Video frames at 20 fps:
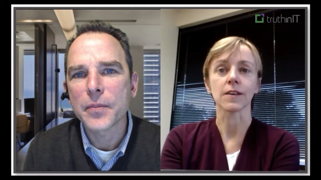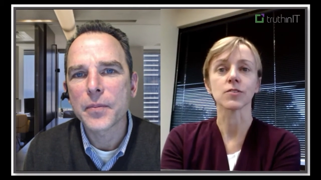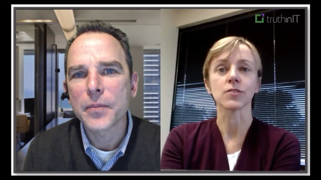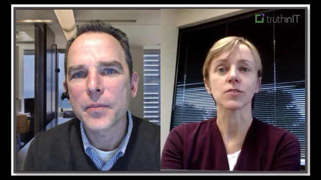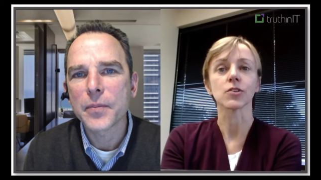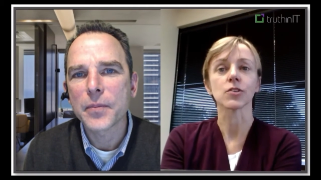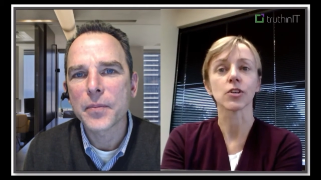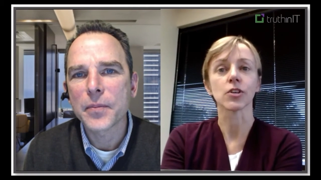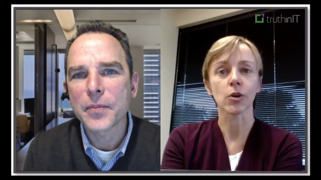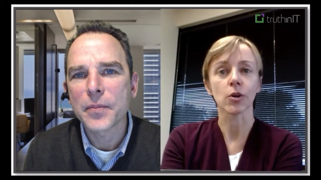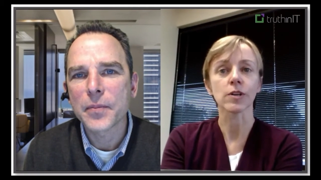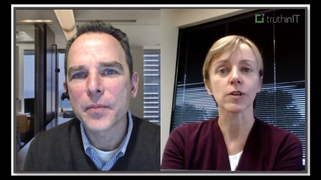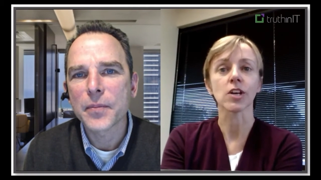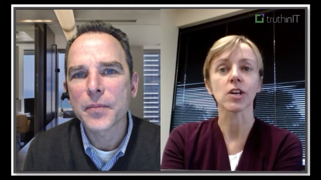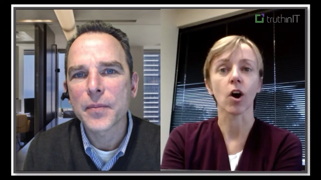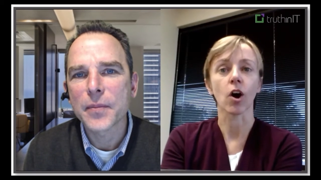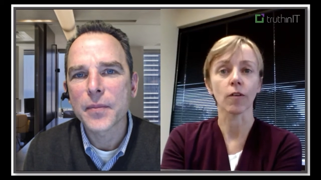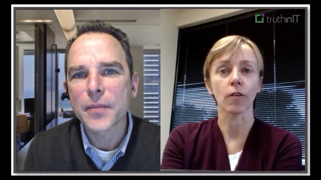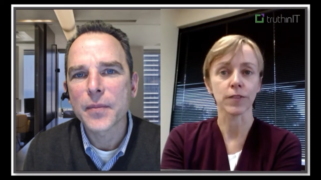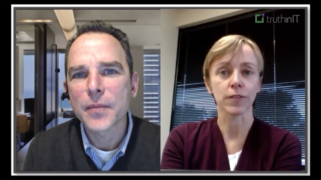Speaker 1: the
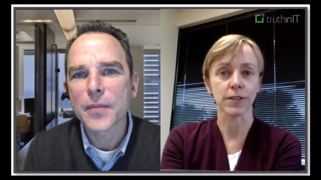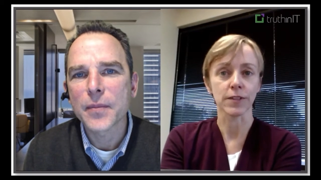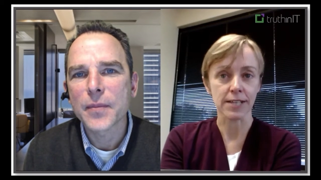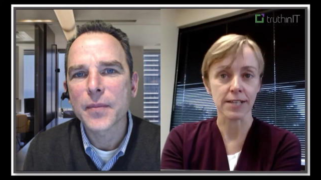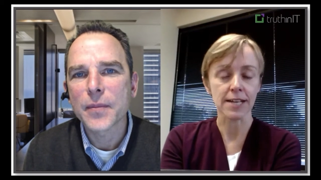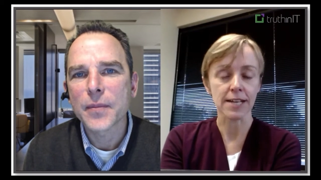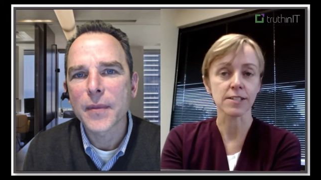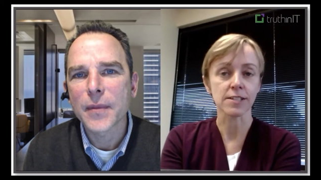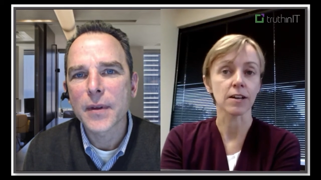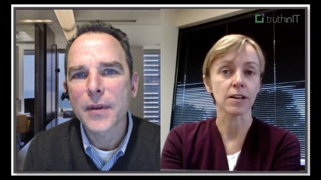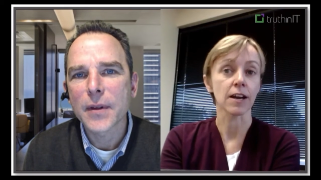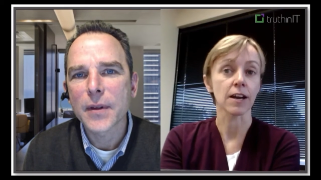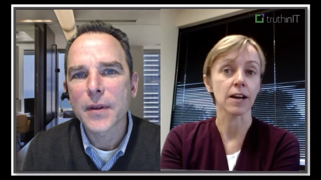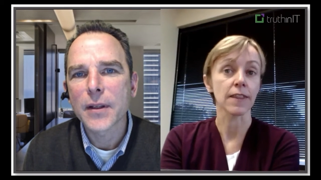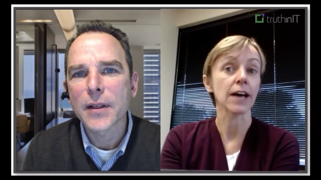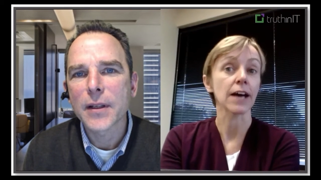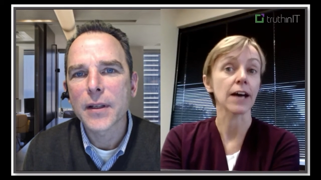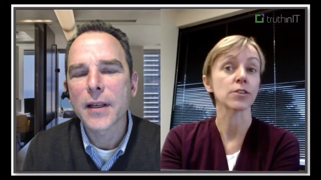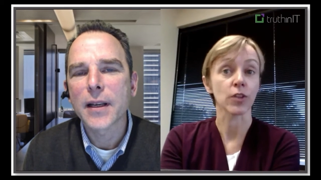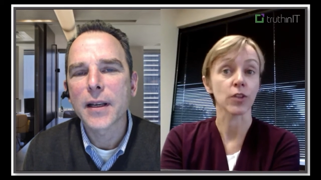security of the data
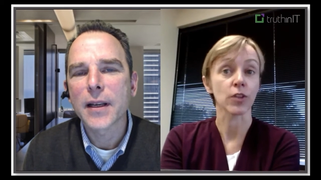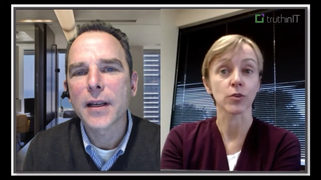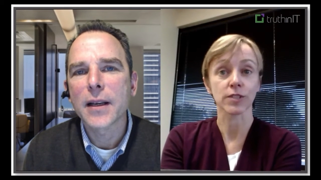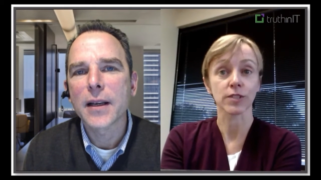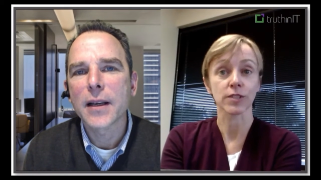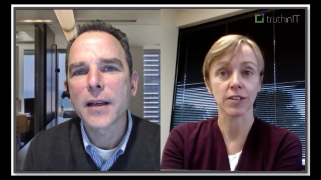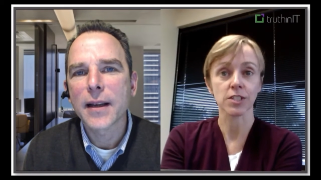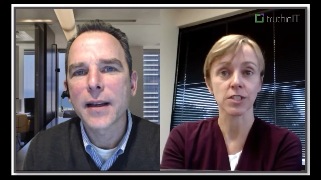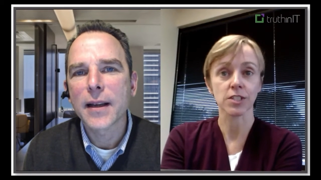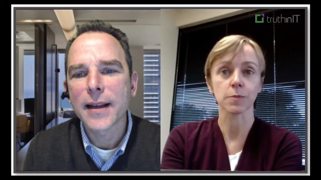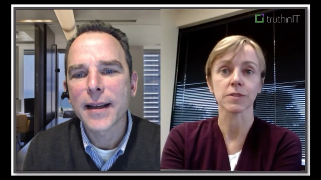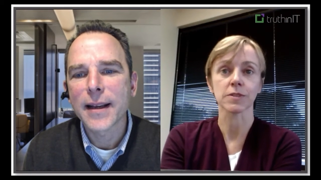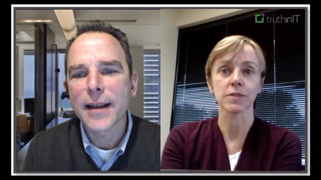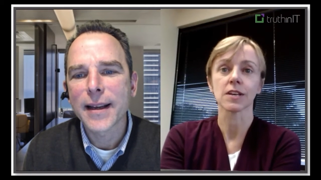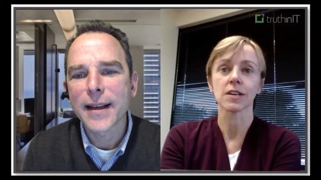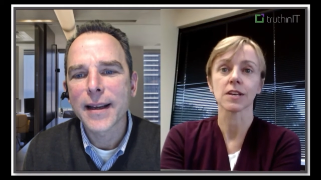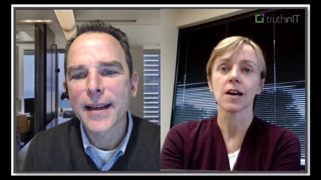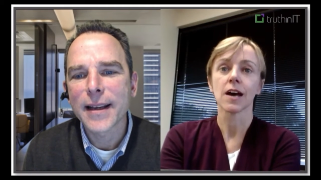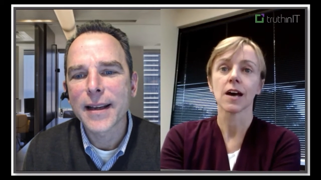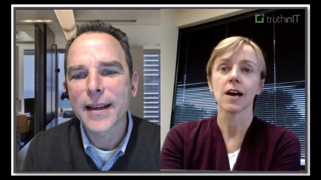and that of those
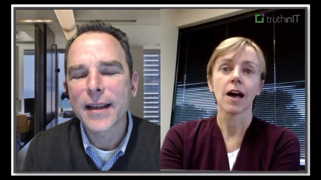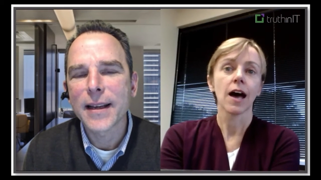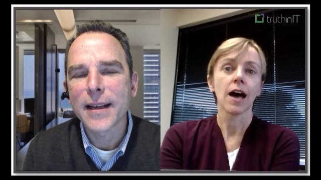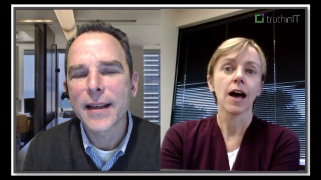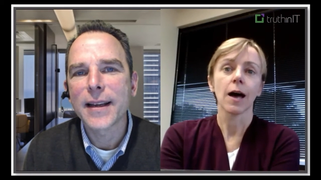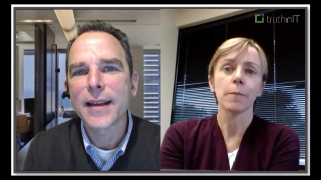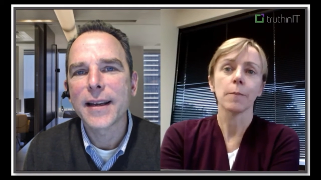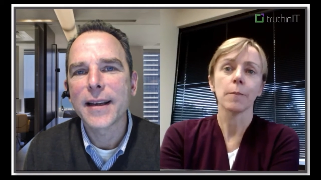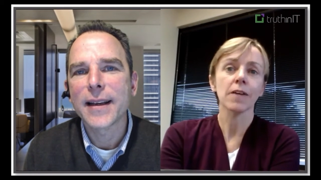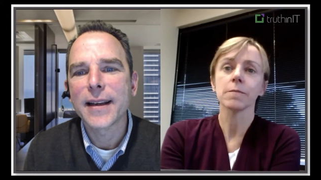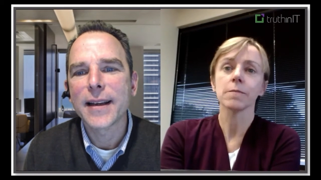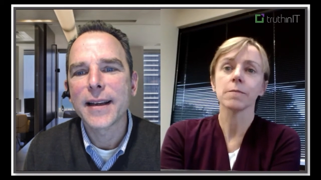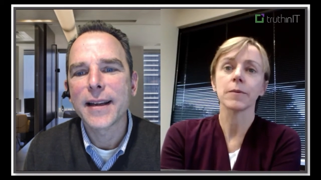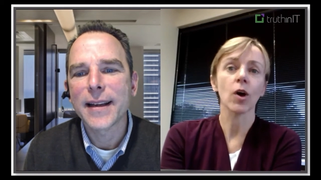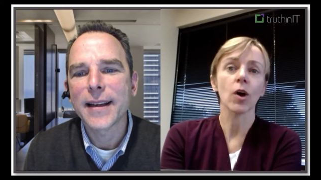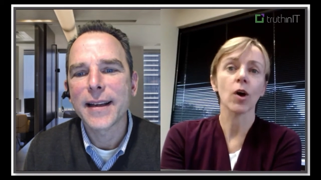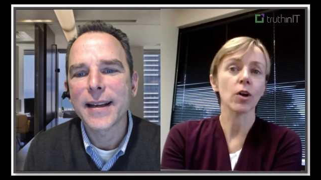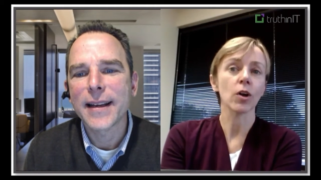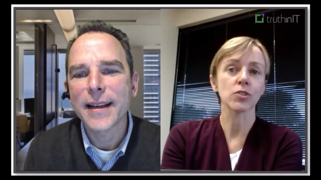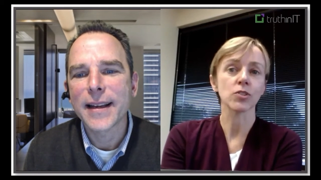customers above and
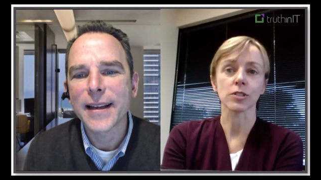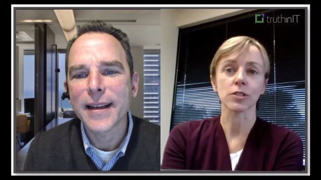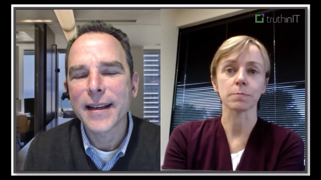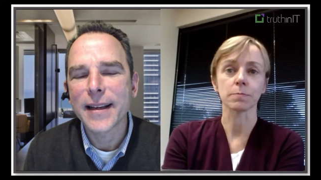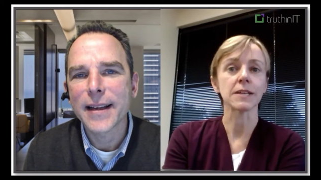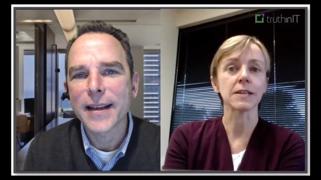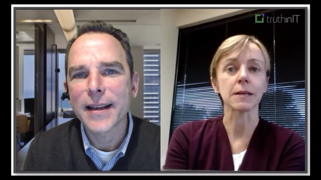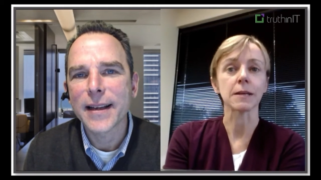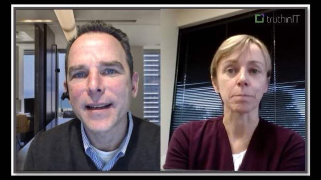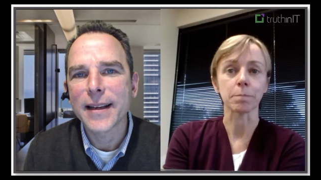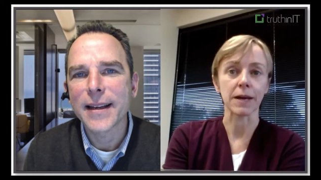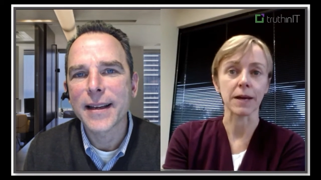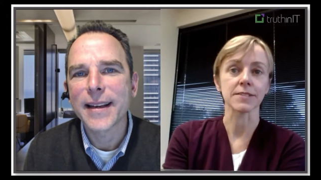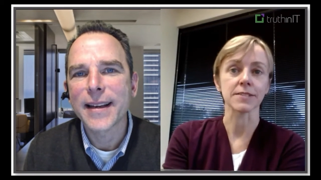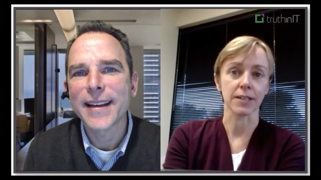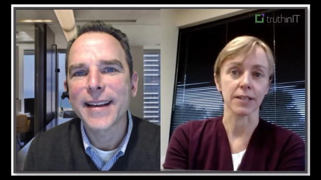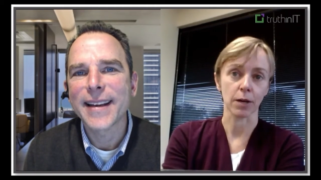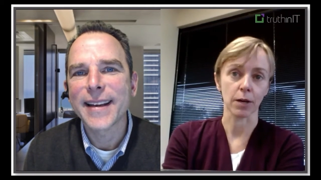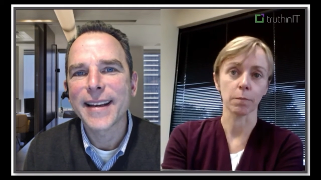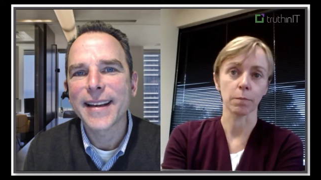beyond just meeting
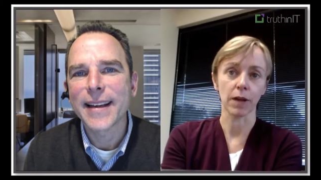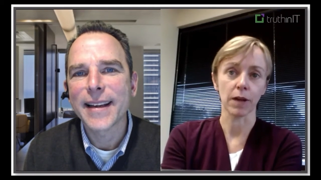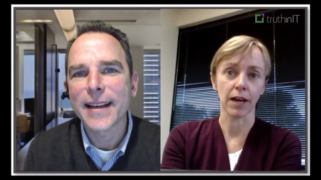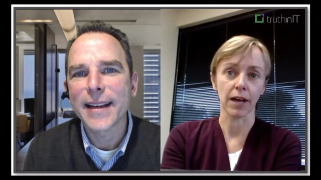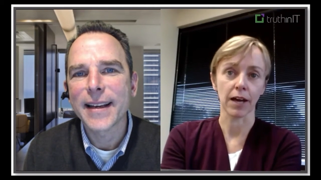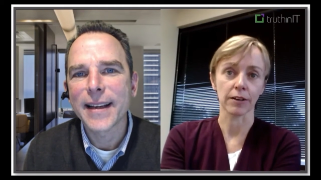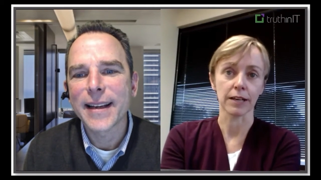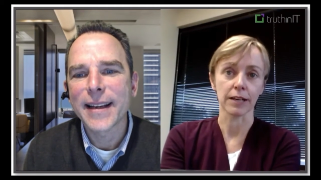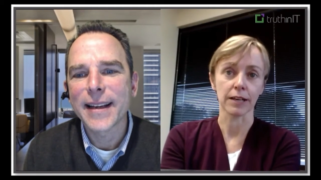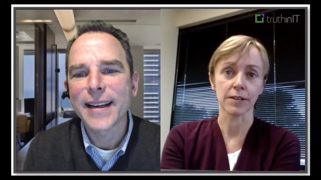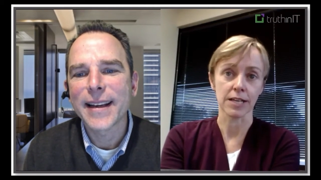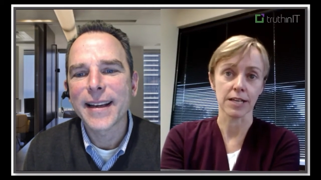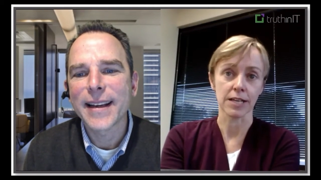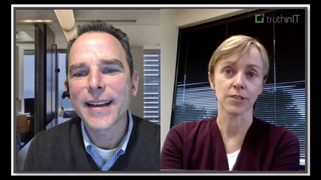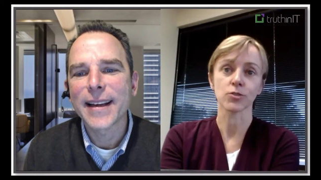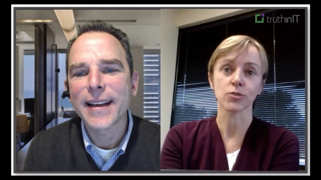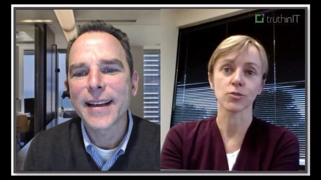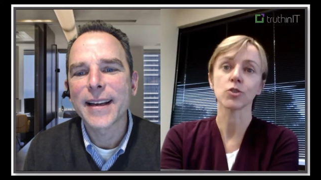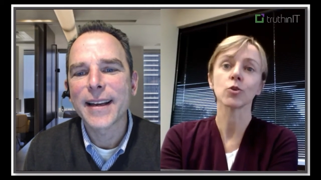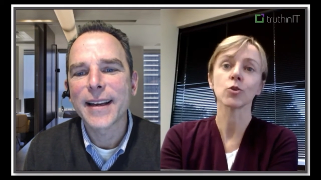basic compliance
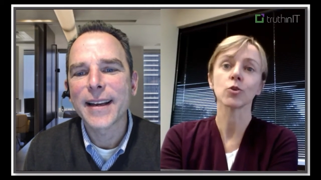needs.